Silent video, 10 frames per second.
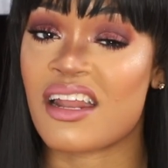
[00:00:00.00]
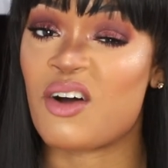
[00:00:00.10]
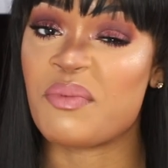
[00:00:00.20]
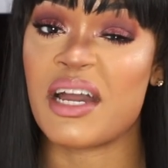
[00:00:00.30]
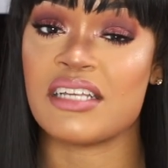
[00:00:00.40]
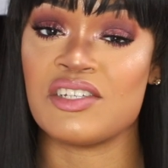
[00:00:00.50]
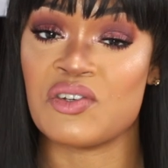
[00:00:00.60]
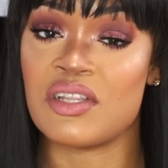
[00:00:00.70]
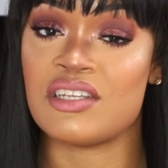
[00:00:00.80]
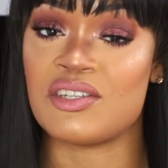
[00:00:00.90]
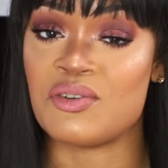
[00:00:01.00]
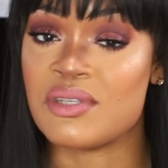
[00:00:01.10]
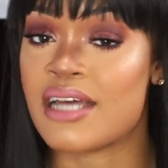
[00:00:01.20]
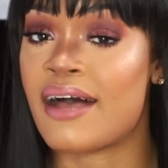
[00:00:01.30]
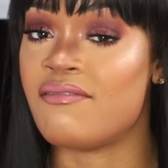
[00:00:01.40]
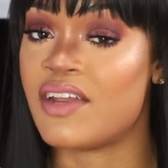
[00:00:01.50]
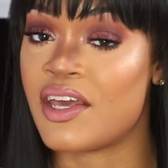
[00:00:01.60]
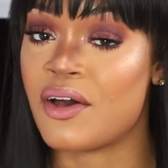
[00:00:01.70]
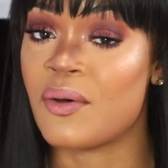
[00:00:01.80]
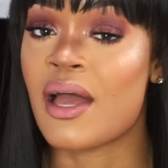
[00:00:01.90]
and I hope you guys enjoyed this new style of
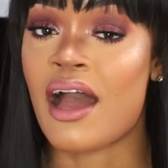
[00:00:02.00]
video.